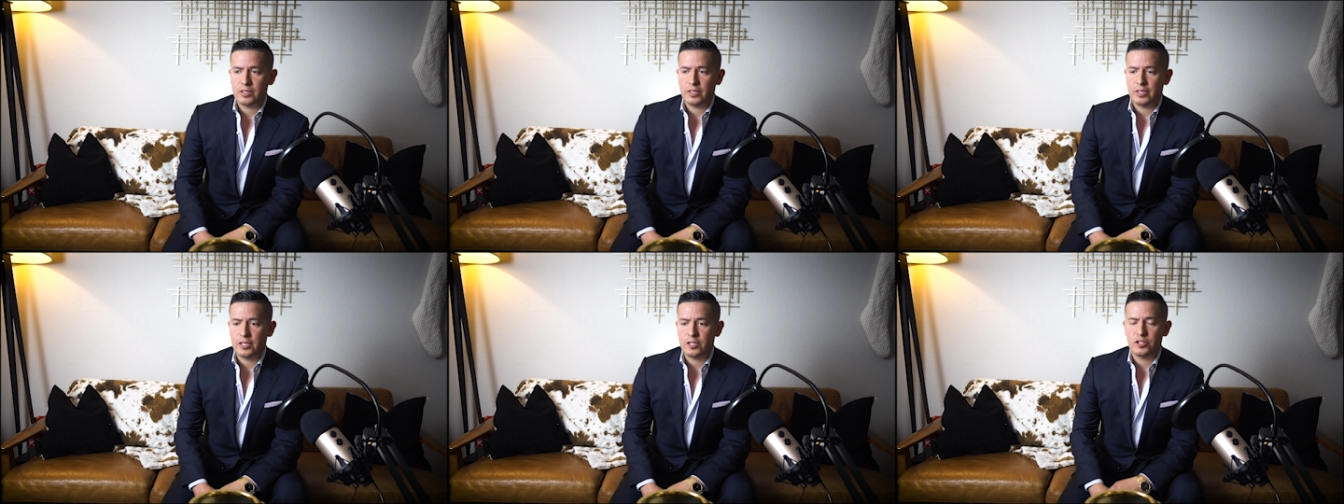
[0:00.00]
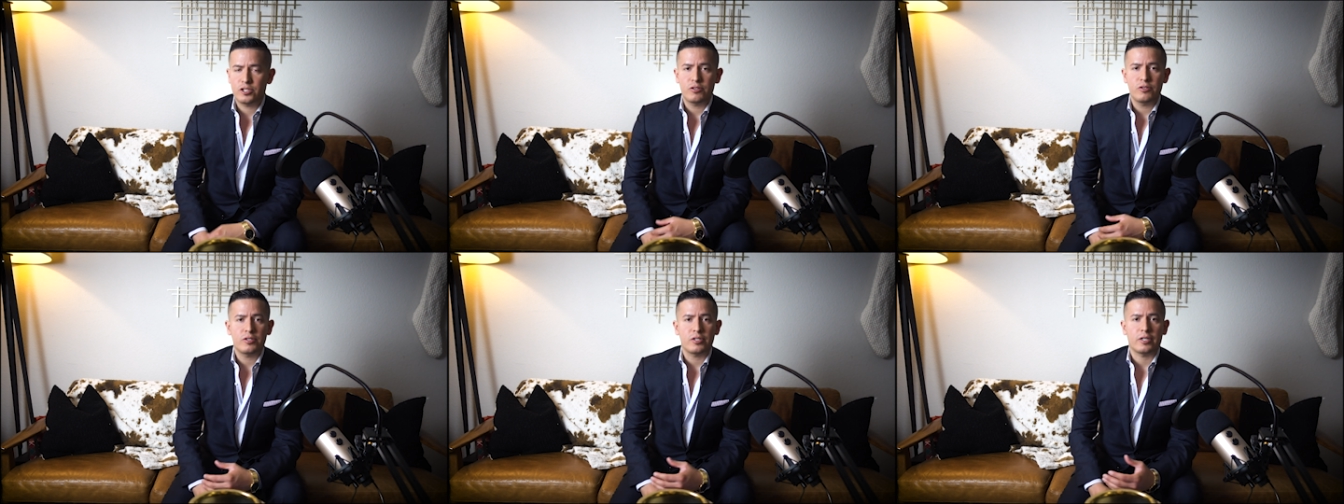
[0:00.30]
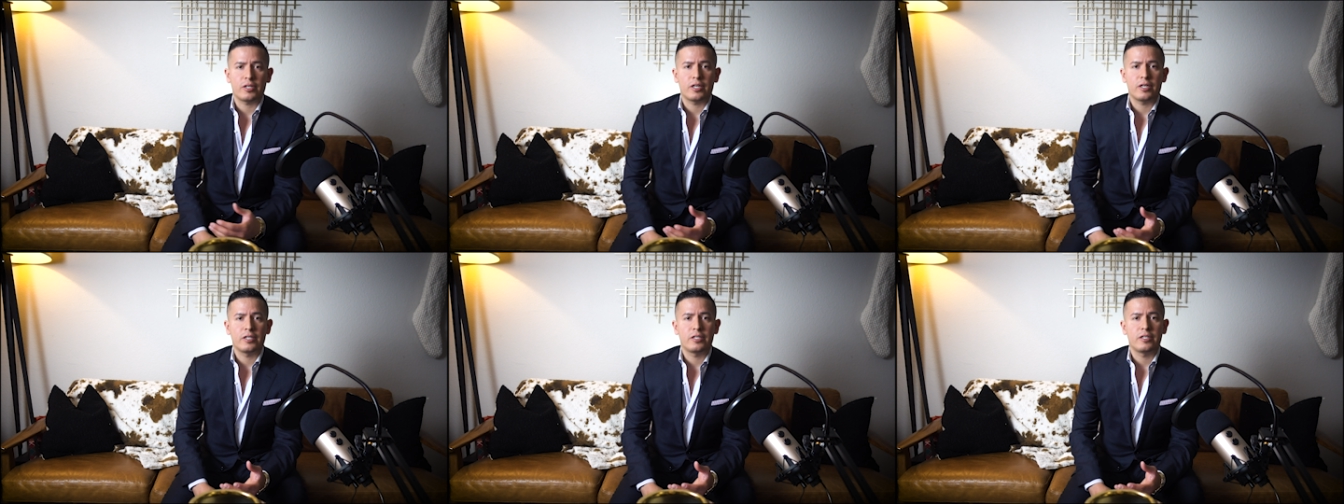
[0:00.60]
issues
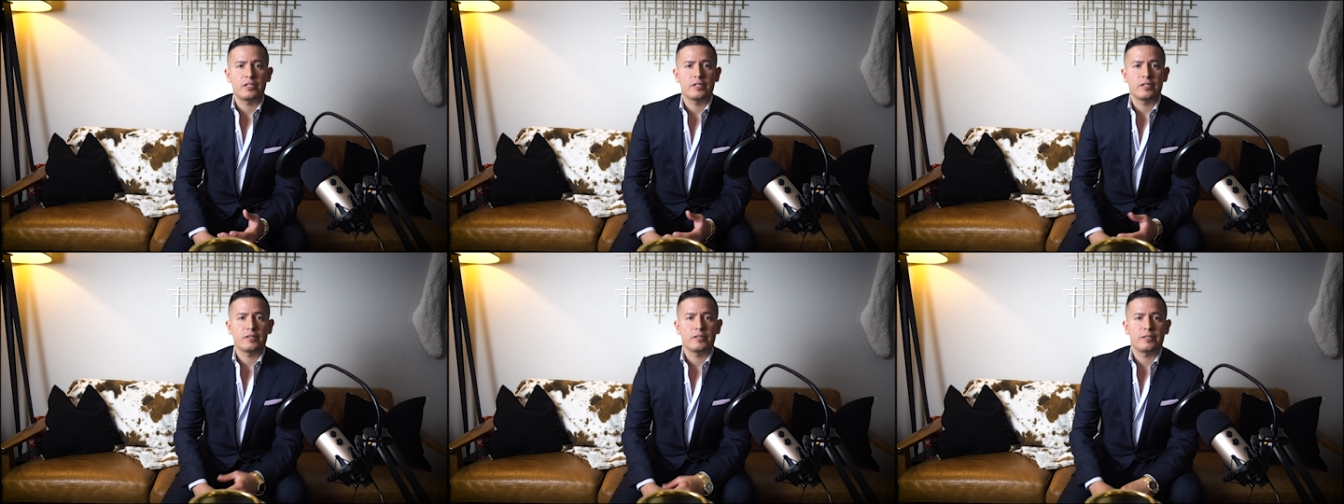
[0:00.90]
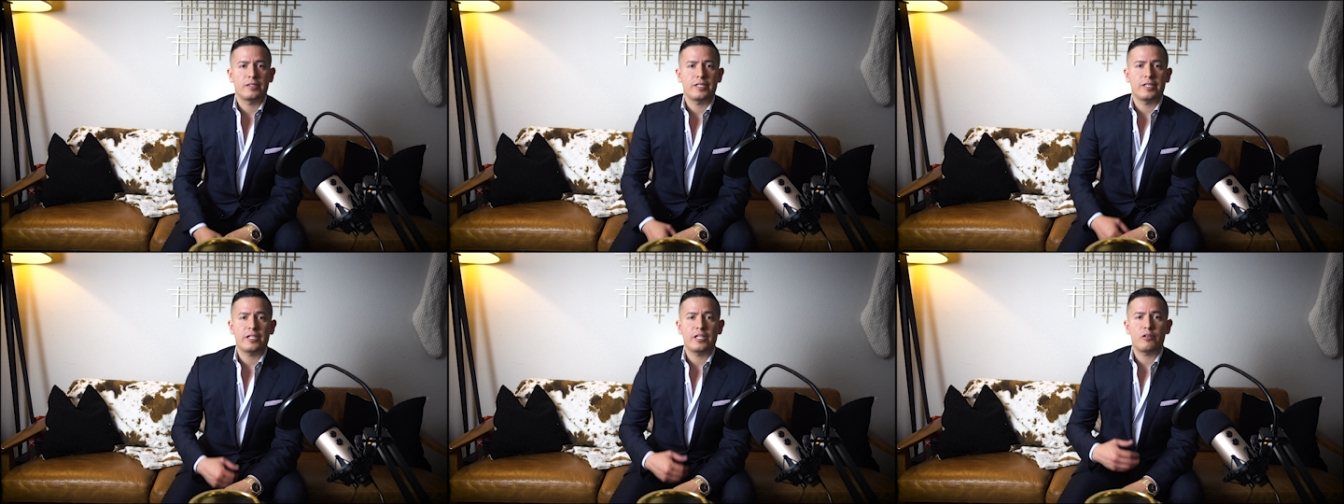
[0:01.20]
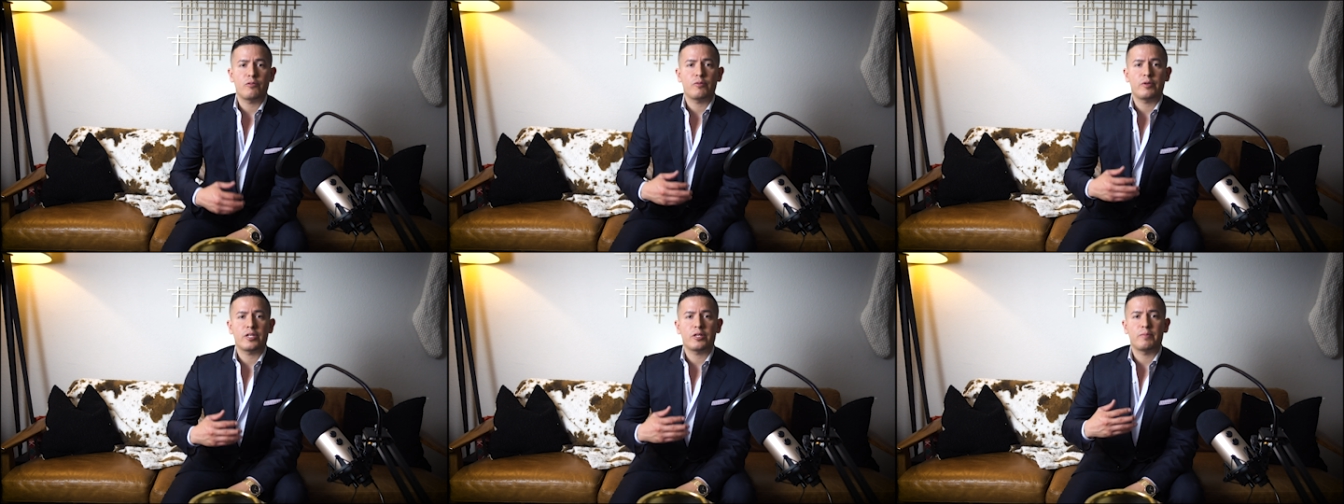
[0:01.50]
uh,
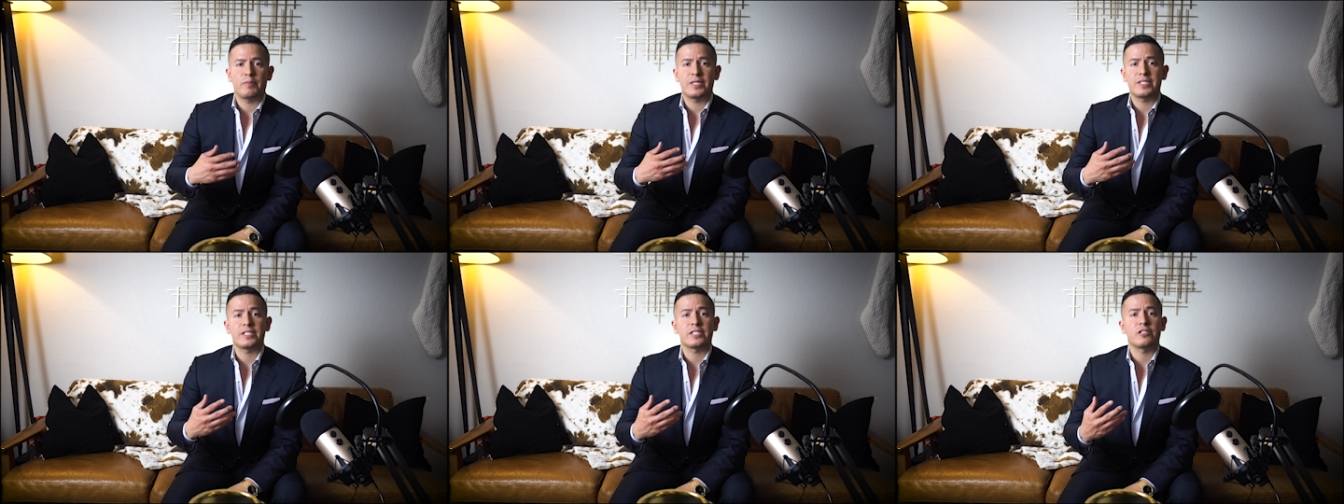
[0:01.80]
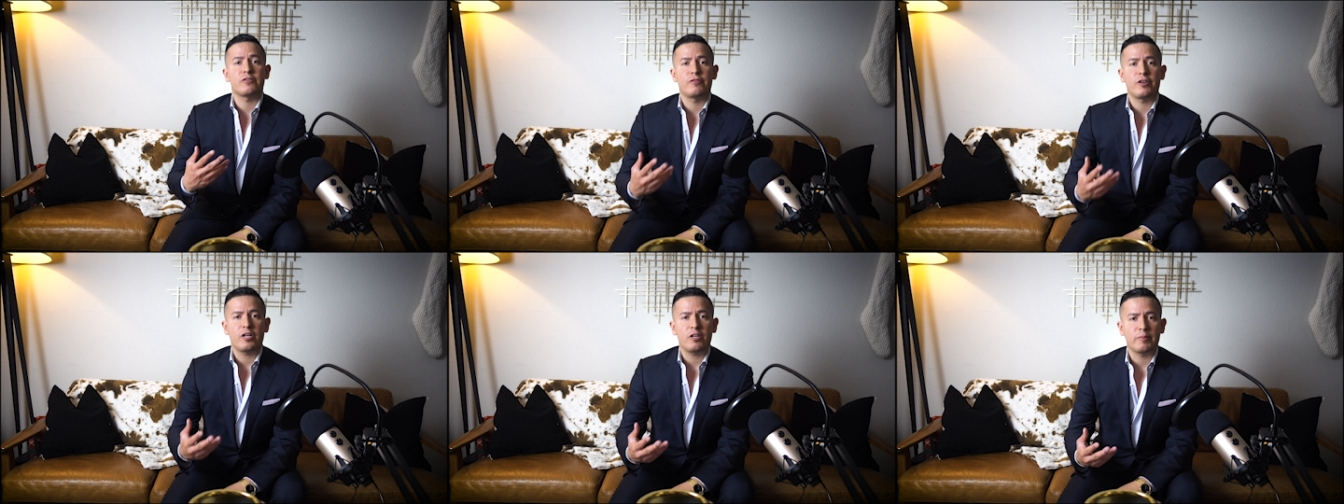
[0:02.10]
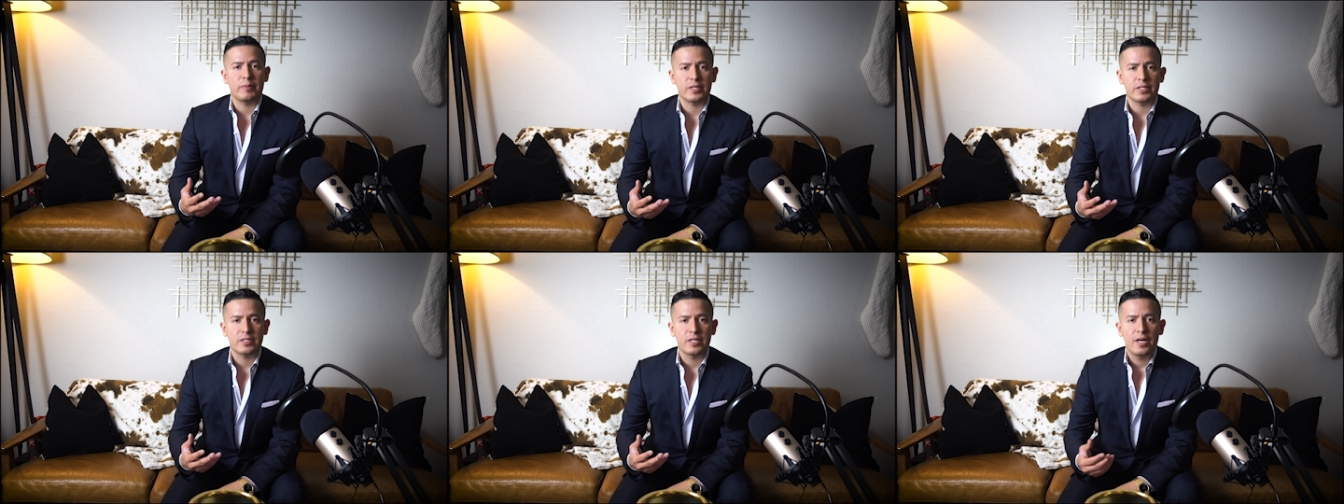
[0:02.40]
dealing with business
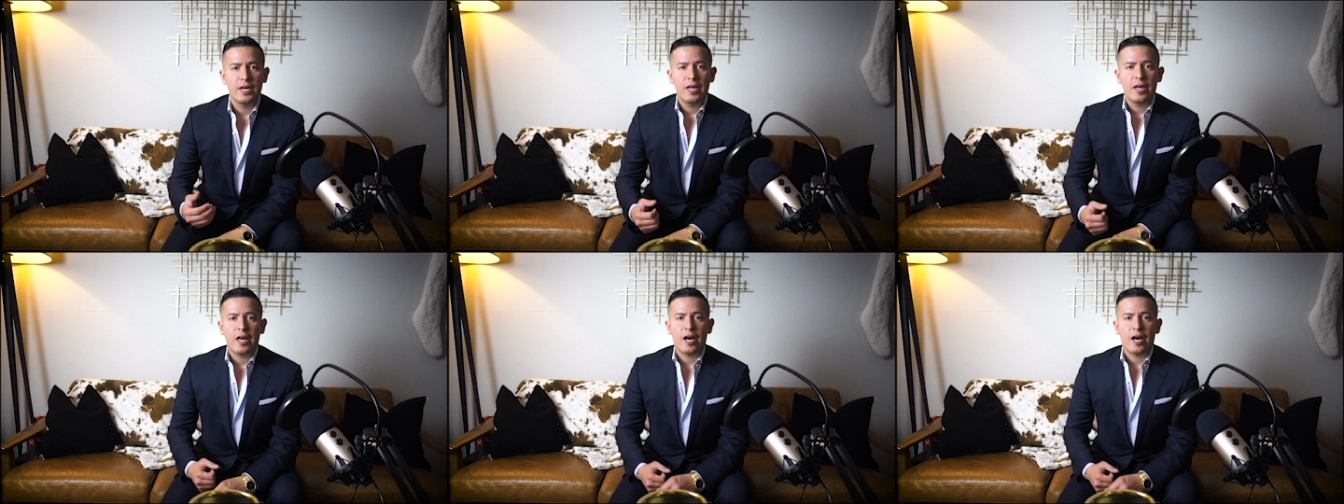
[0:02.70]
development,